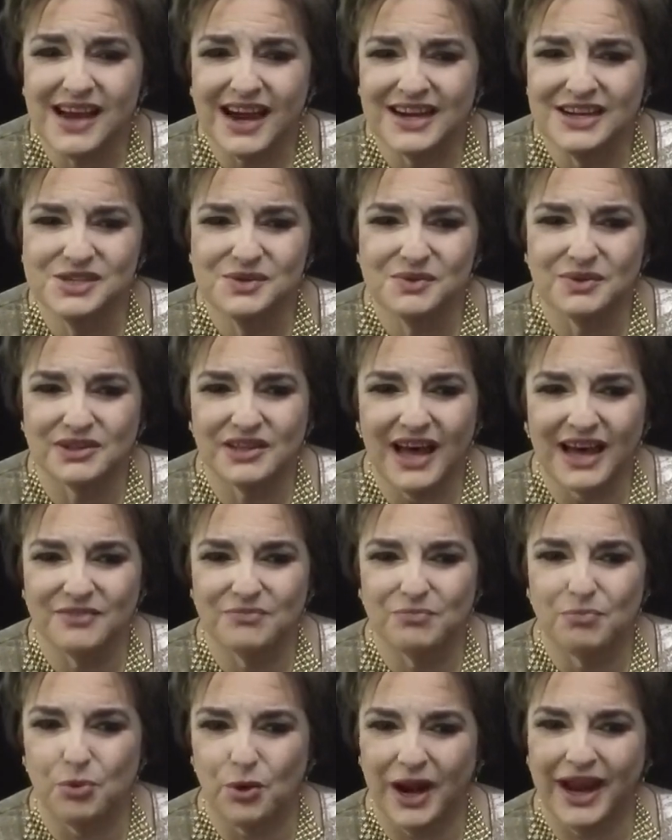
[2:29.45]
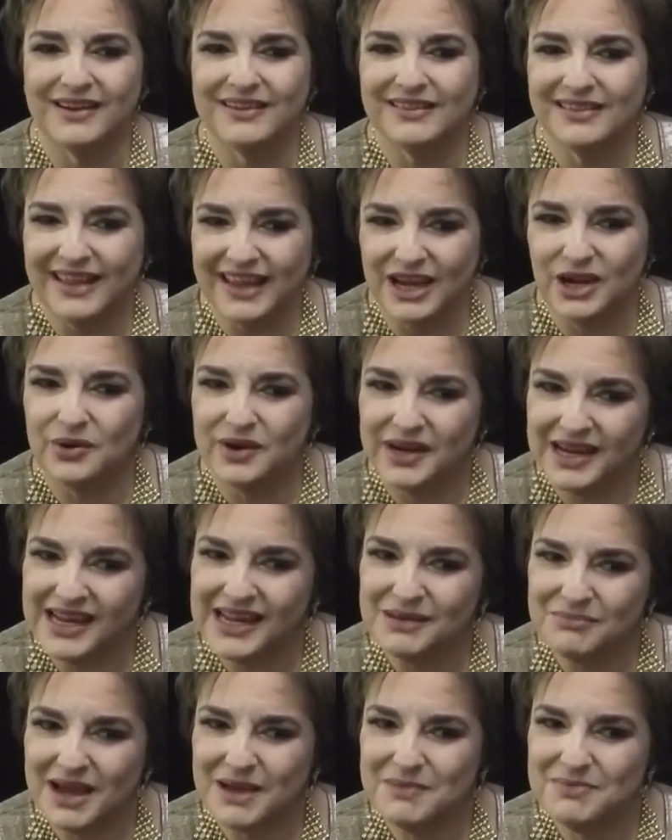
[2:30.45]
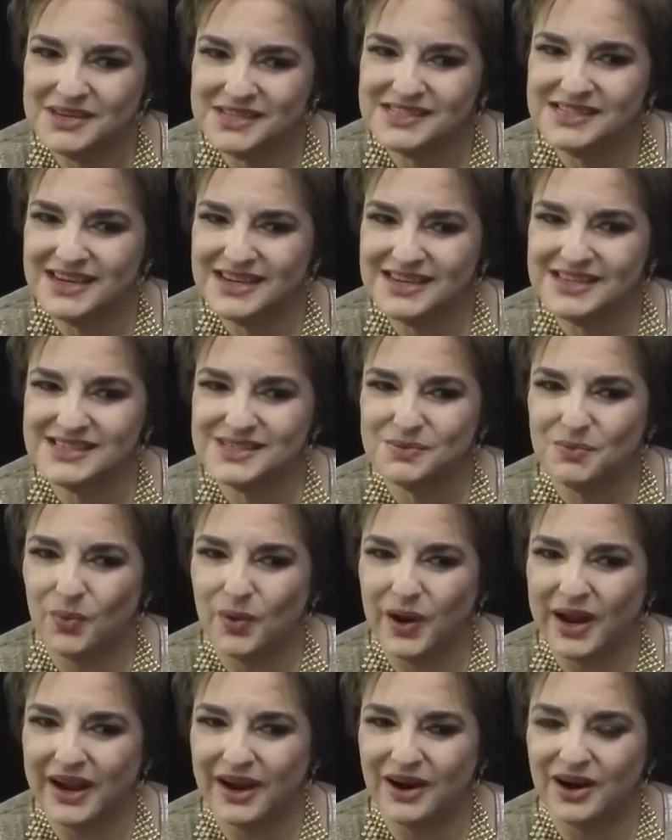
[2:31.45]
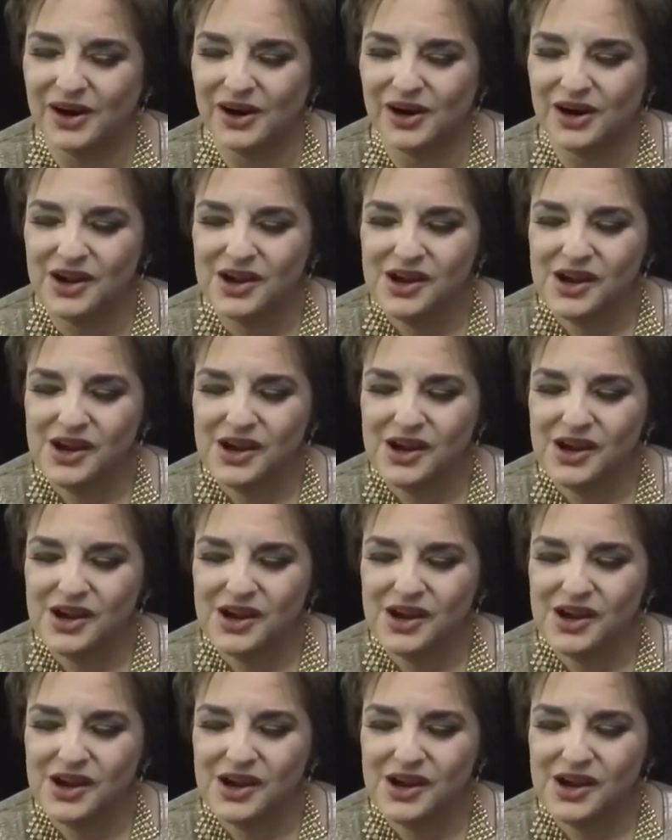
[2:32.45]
I do a lot of brand layering in my business where